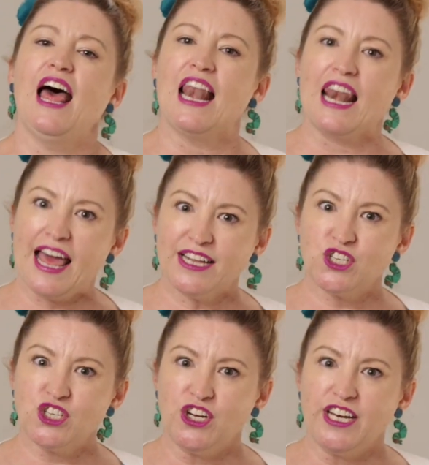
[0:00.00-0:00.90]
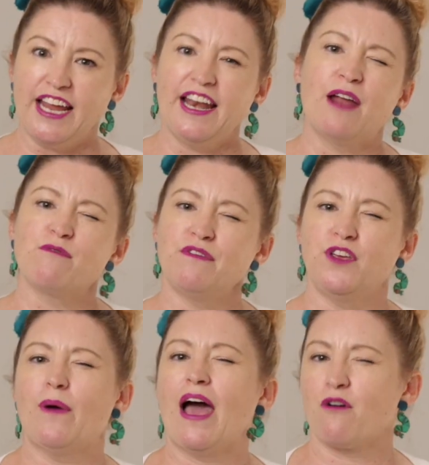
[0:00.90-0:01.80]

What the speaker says: let's tune in and review our